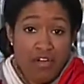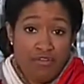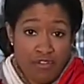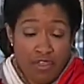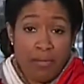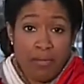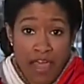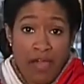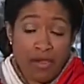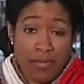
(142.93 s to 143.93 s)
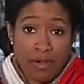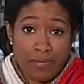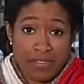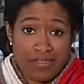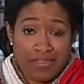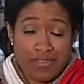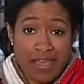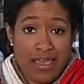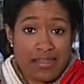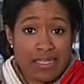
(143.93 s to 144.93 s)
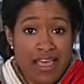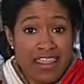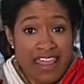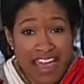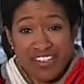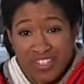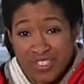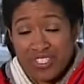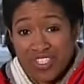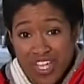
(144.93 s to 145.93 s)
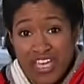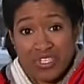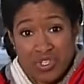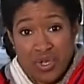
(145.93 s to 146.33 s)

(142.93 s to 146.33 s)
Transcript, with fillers: for their plowing purposes, and that could change,